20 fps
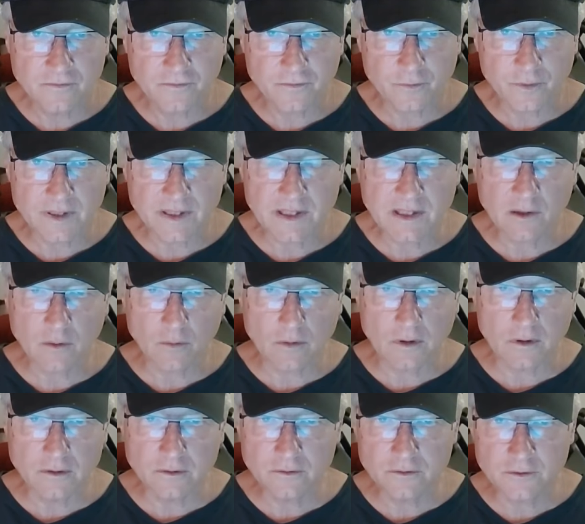free
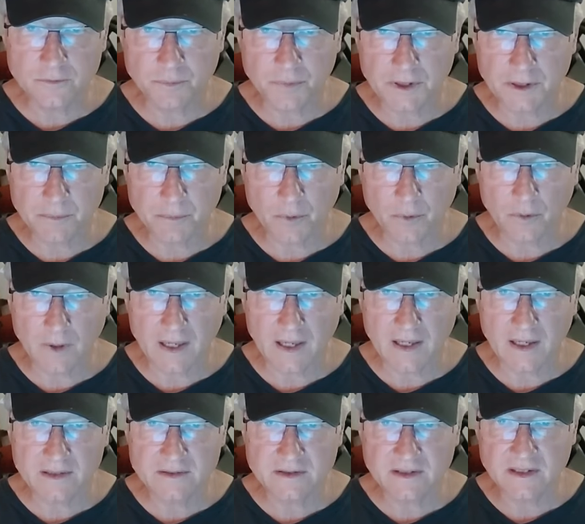or loose people
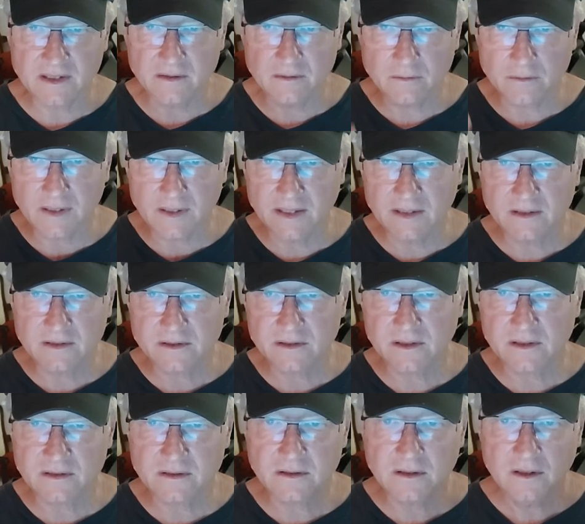as either
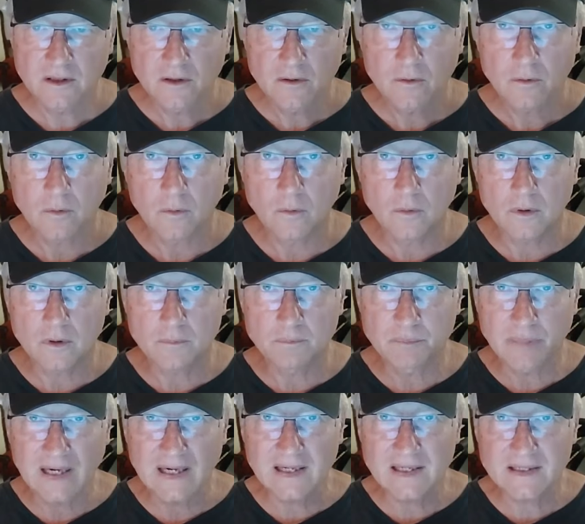innocent or
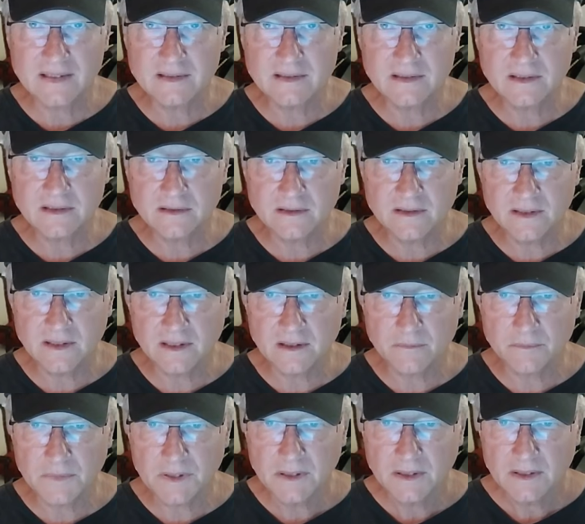bind
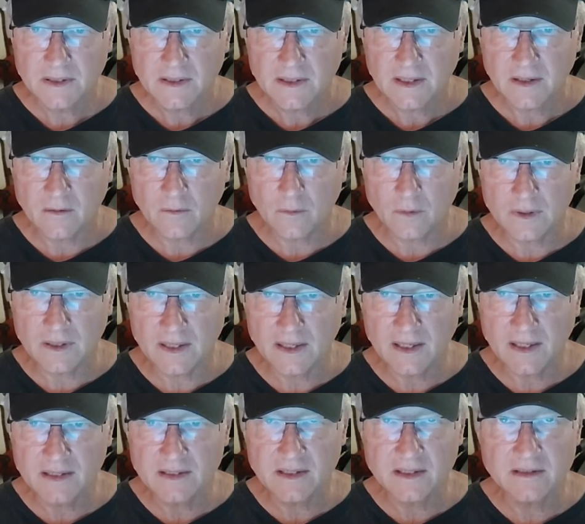them or
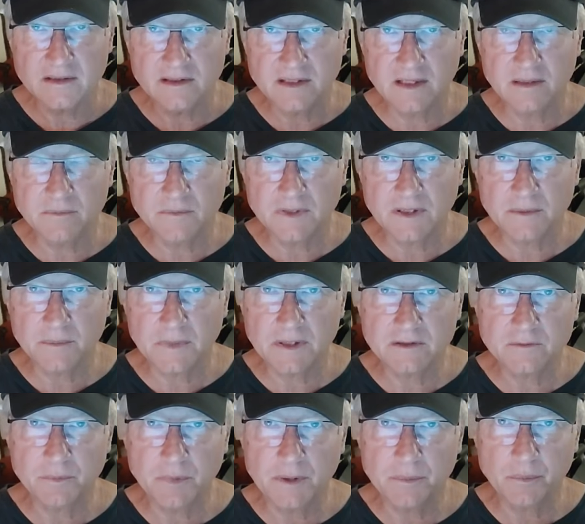and condemn them
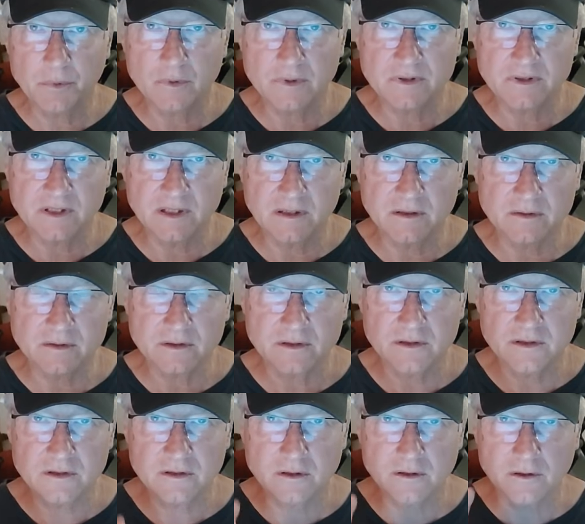as people as
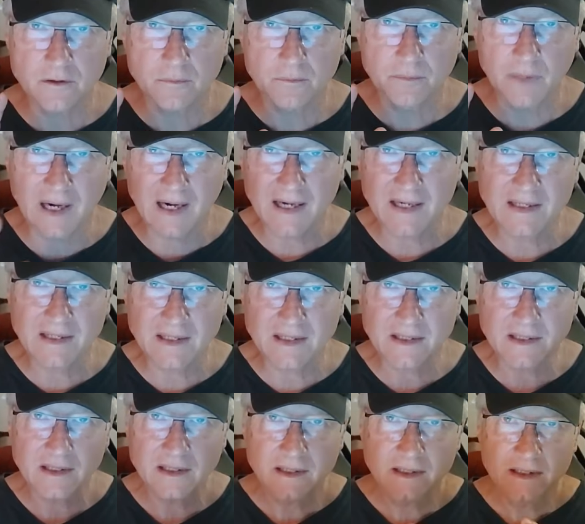guilty. So you're binding